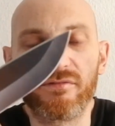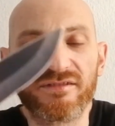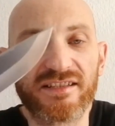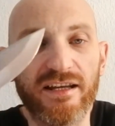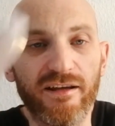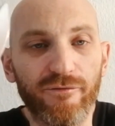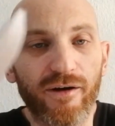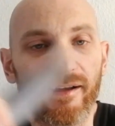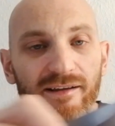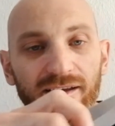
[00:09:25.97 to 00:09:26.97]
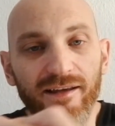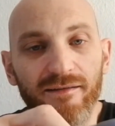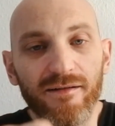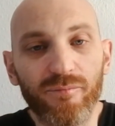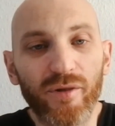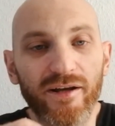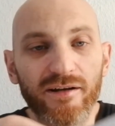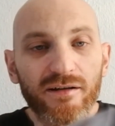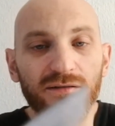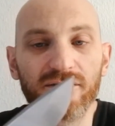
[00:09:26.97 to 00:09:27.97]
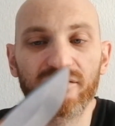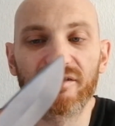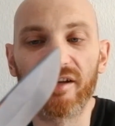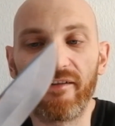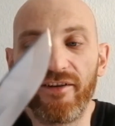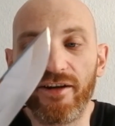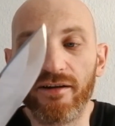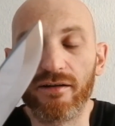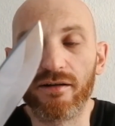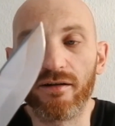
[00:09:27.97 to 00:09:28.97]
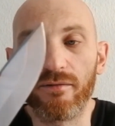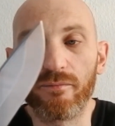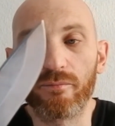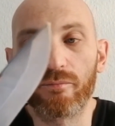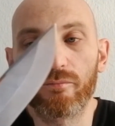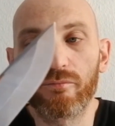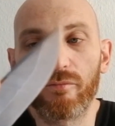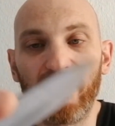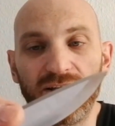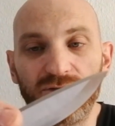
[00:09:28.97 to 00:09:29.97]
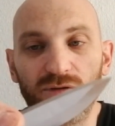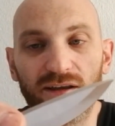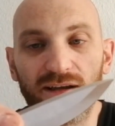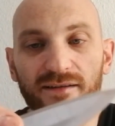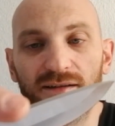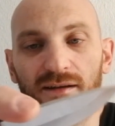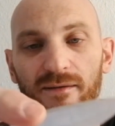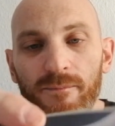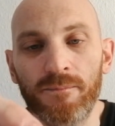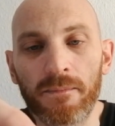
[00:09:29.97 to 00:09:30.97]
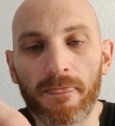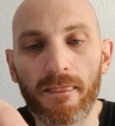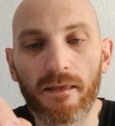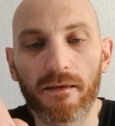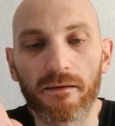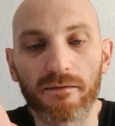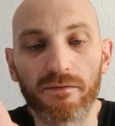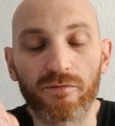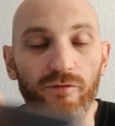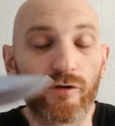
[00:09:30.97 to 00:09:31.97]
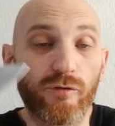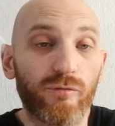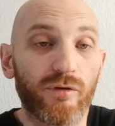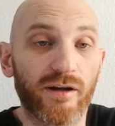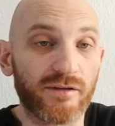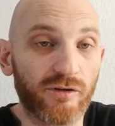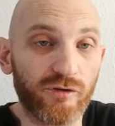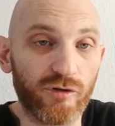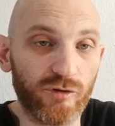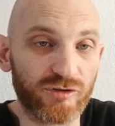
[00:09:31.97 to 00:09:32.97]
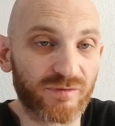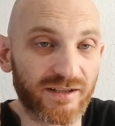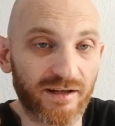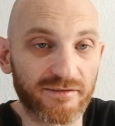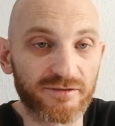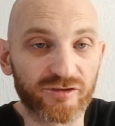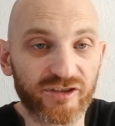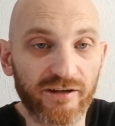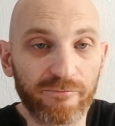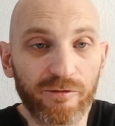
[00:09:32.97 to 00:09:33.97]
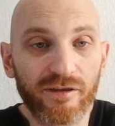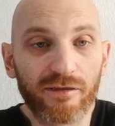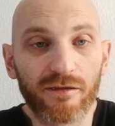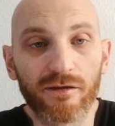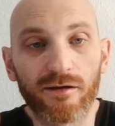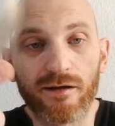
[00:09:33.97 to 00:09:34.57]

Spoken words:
See if I can get a better shaving edge with that. Although I don't use my knives to shave with,